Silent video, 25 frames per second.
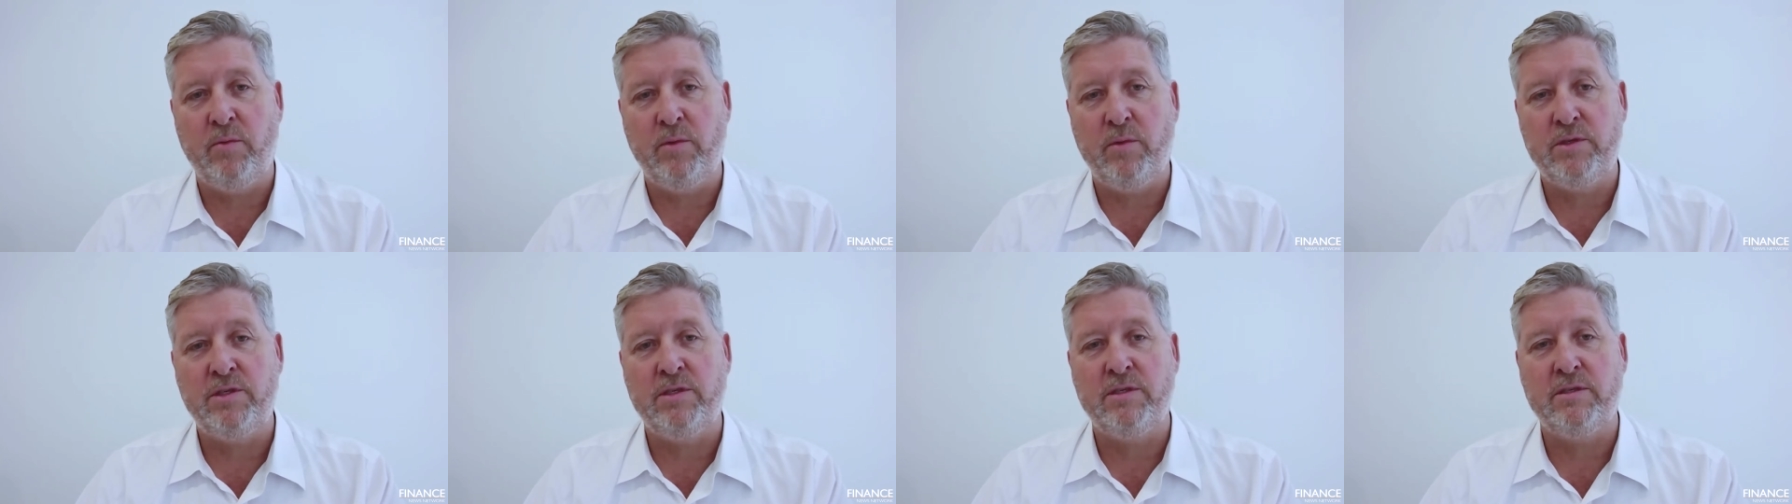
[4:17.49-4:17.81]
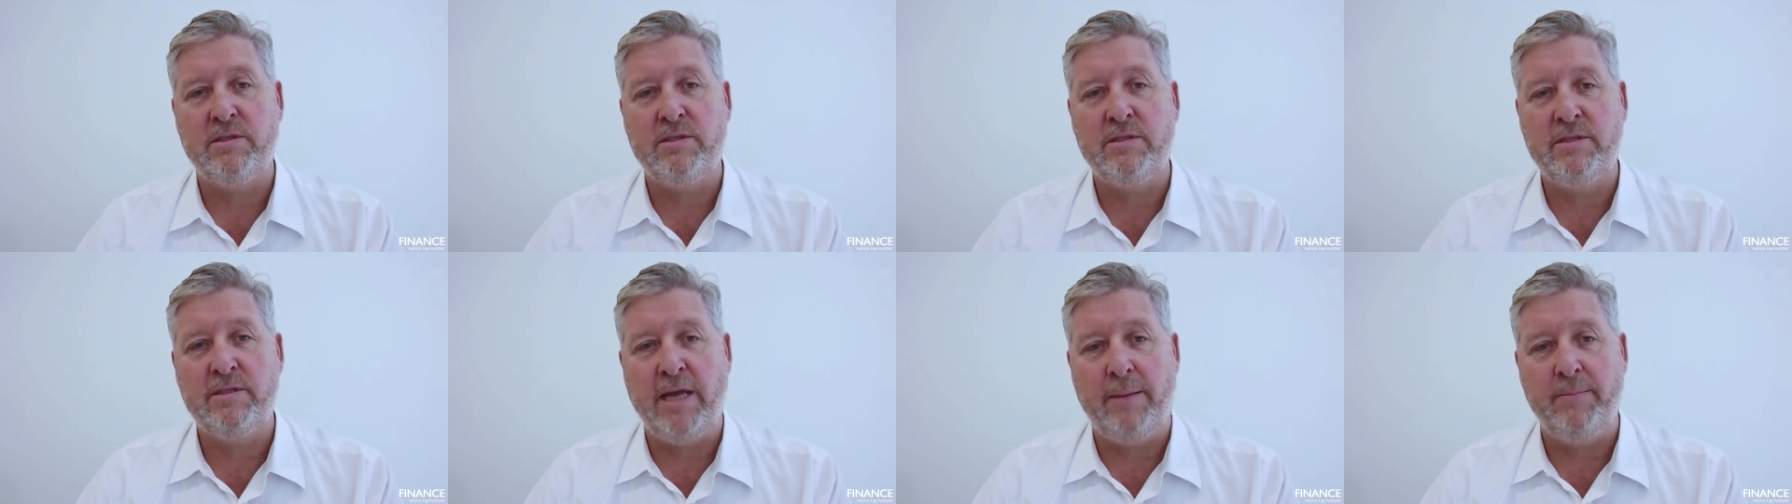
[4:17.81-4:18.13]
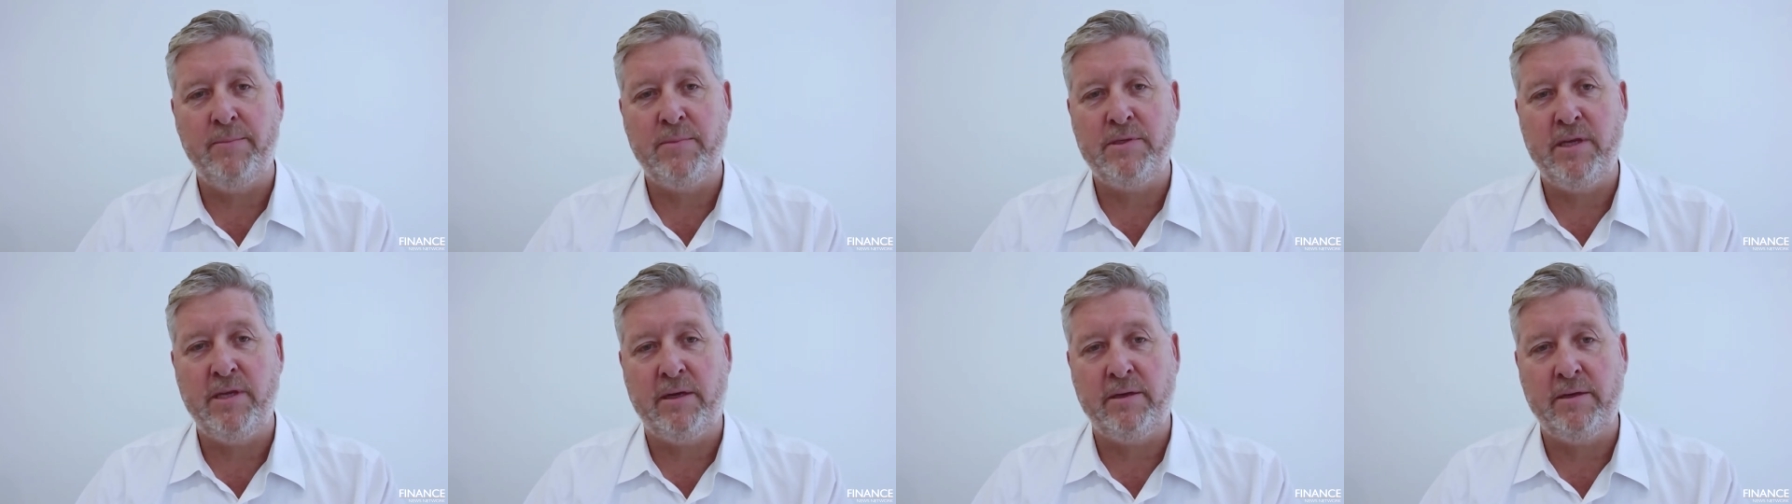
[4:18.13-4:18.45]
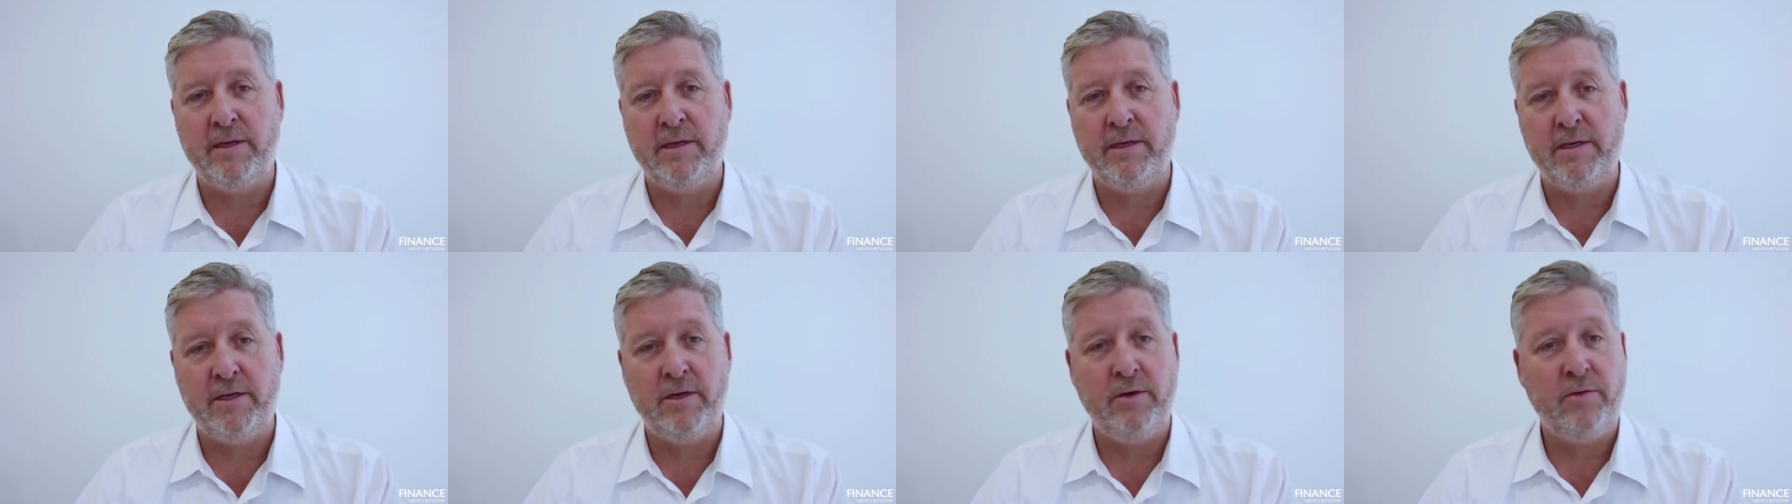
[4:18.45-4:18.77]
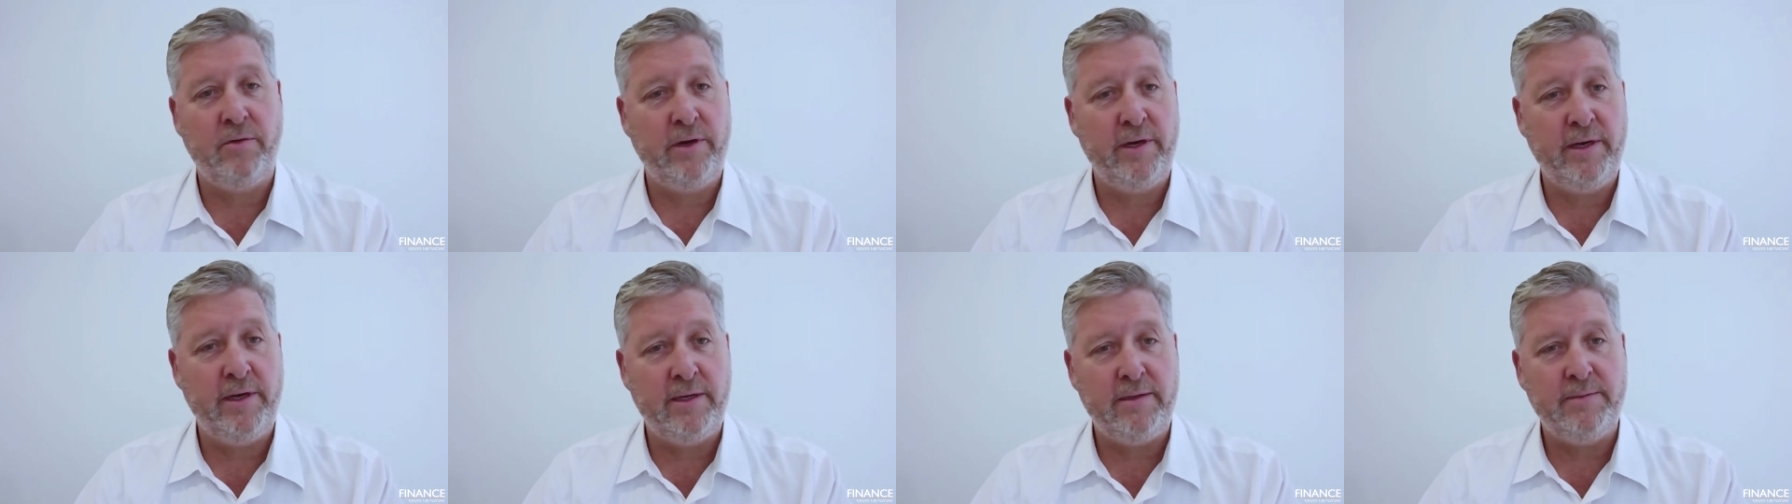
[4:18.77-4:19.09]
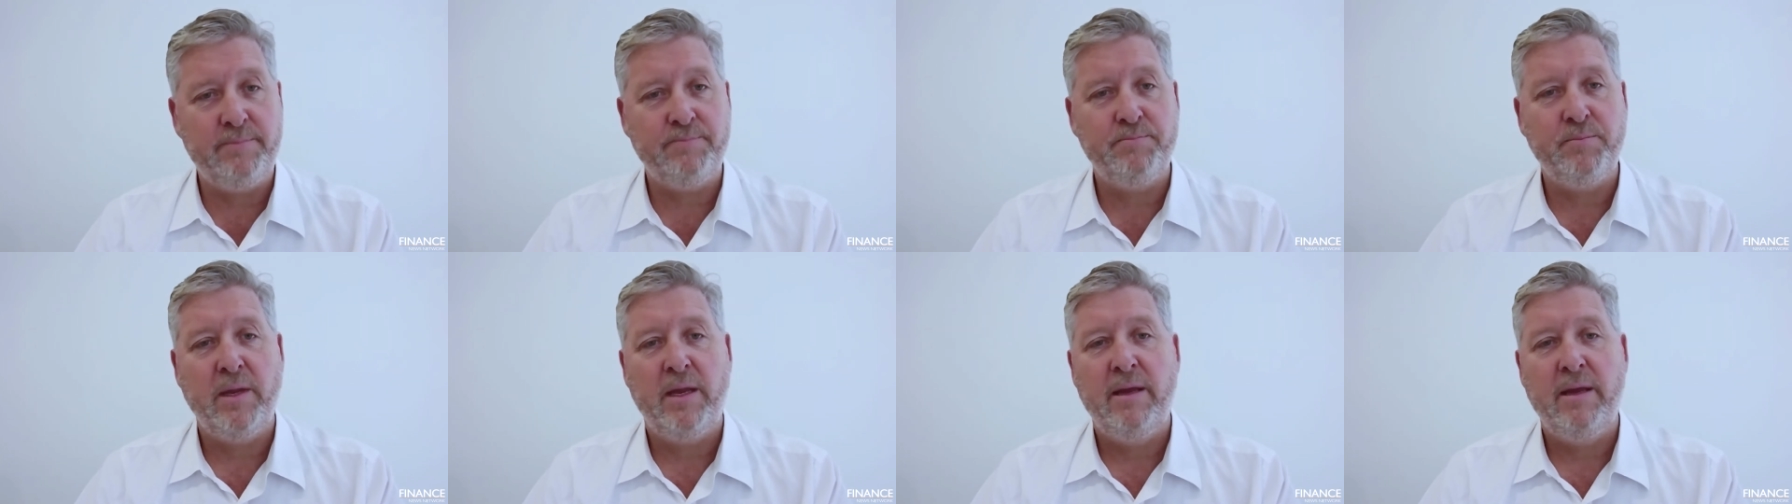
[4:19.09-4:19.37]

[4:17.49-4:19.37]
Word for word: which is Samsung in Korea.